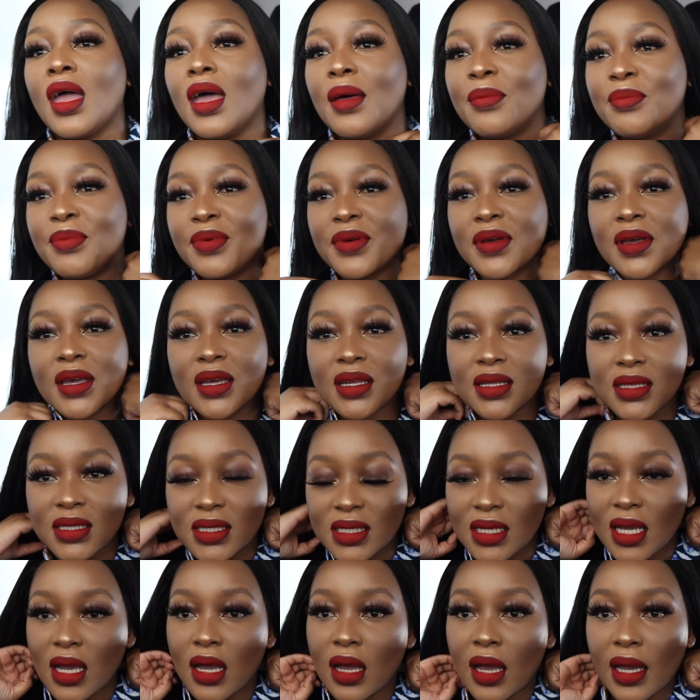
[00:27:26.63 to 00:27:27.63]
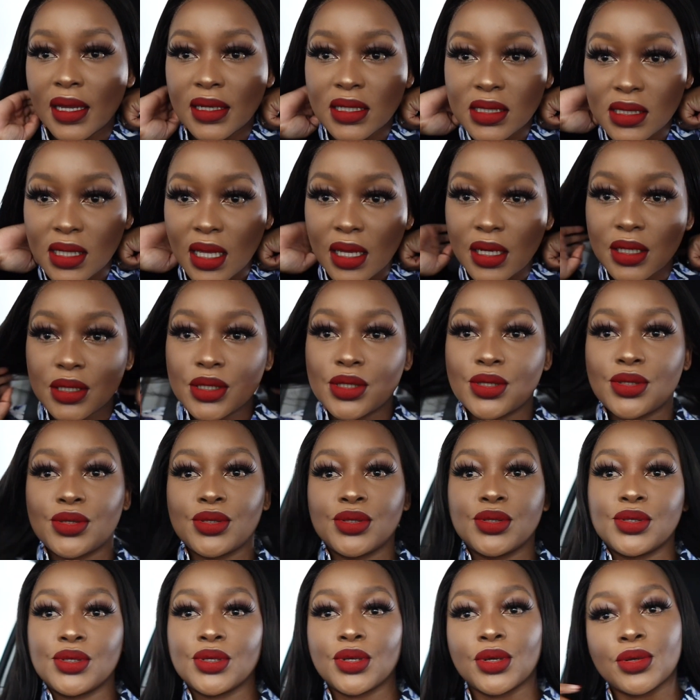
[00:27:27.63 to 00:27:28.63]
But yeah, I decided to,
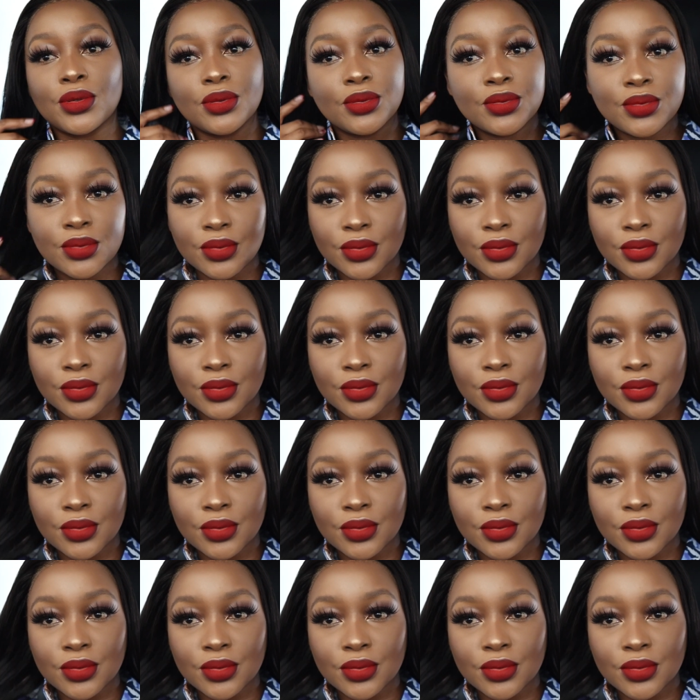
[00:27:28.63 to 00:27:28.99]
you know,